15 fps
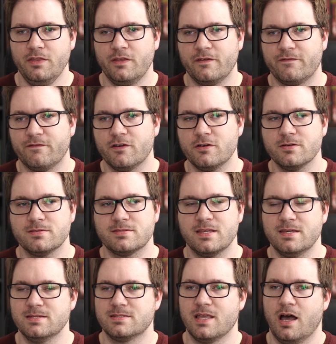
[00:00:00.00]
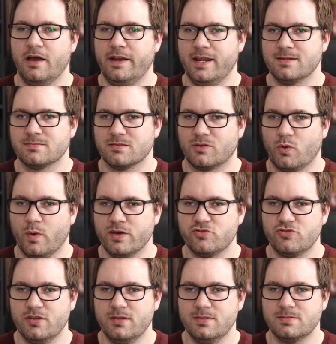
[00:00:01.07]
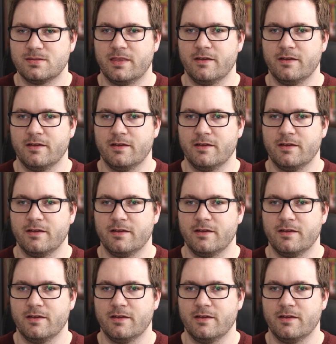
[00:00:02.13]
The first is the unanswered questions.